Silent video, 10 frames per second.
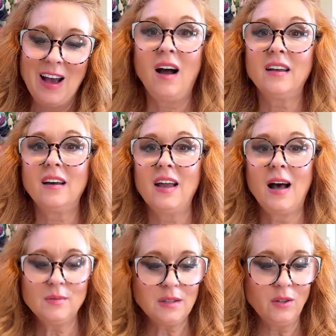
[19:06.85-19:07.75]
I got
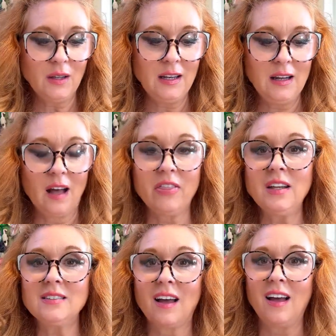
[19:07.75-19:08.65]
absolutely
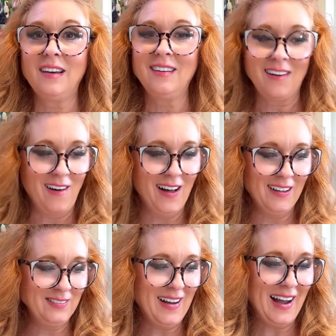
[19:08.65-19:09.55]
nothing done
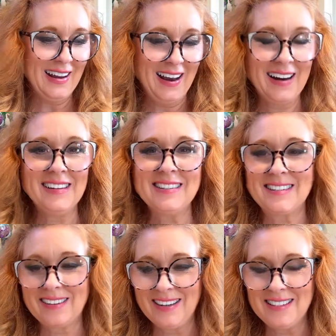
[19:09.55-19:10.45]
on my hair
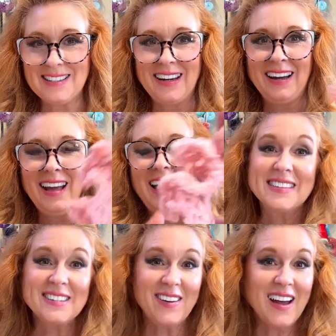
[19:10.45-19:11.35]
scrunchie.
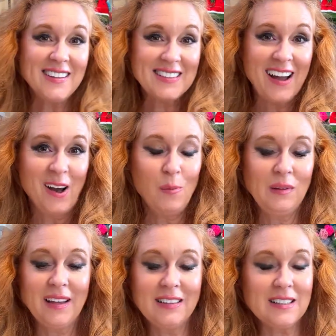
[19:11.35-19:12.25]
So guys, I hope
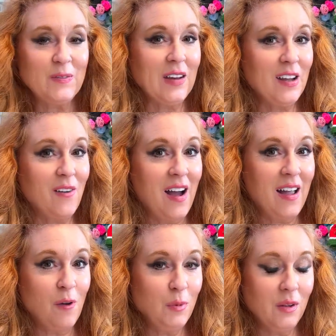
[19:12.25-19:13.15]
you like this video. I
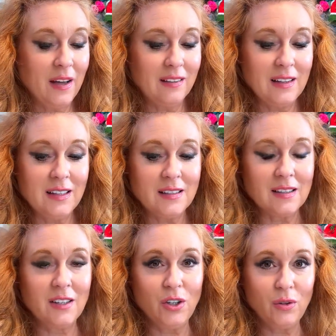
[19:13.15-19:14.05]
hope you like these
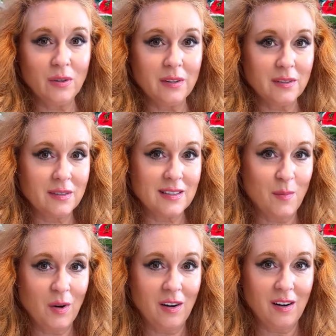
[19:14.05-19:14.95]
cute little
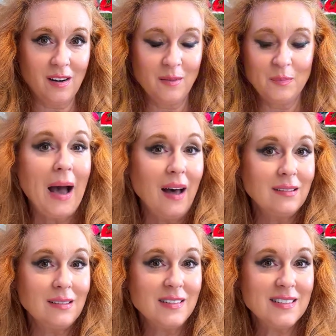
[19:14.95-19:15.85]
summer
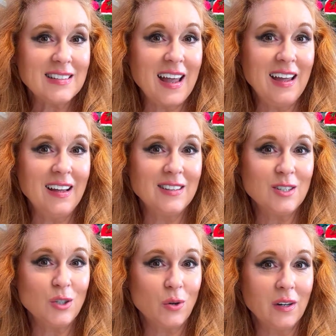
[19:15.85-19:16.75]
patterns and
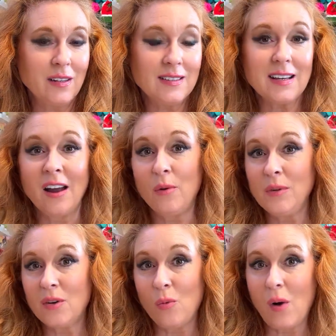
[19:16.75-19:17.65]
tutorials. I hope you
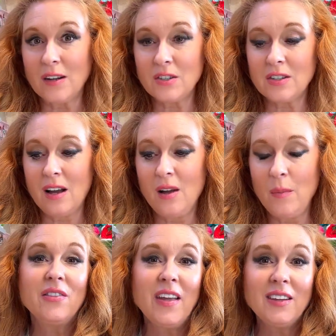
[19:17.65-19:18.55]
go watch some.
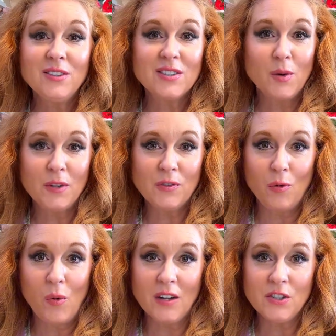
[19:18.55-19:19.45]
So thank you so much for
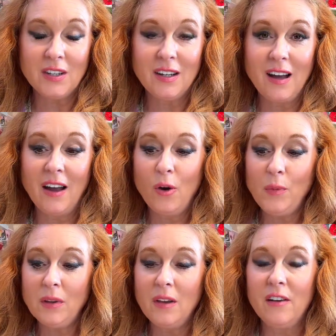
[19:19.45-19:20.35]
watching. I hope
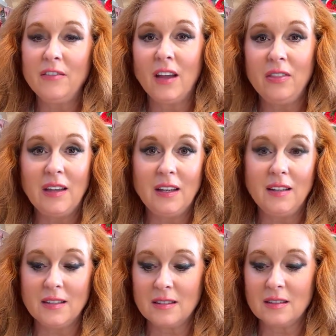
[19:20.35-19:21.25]
you loved
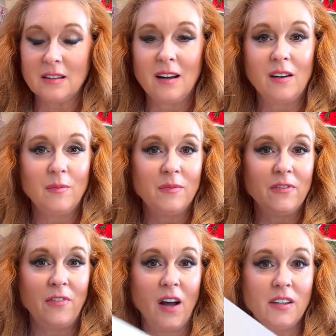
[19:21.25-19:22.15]
these
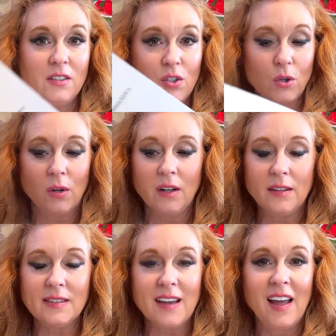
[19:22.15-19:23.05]
fun
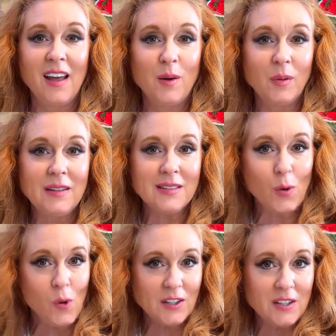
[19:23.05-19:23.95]
tutorials, and please go
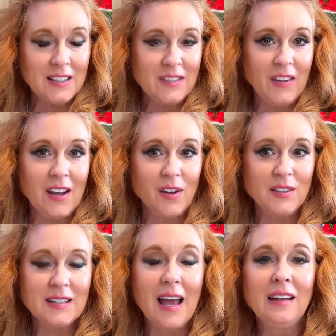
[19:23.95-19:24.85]
watch these
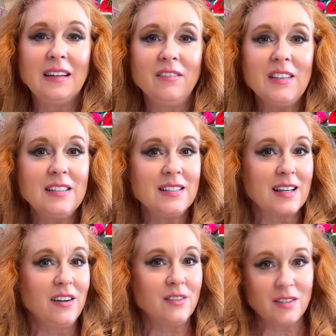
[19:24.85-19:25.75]
videos and give the
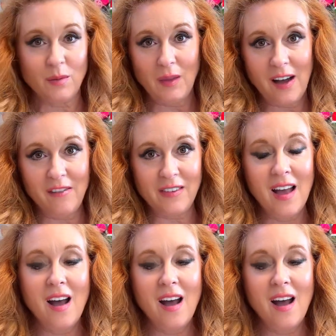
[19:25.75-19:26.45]
designer some love.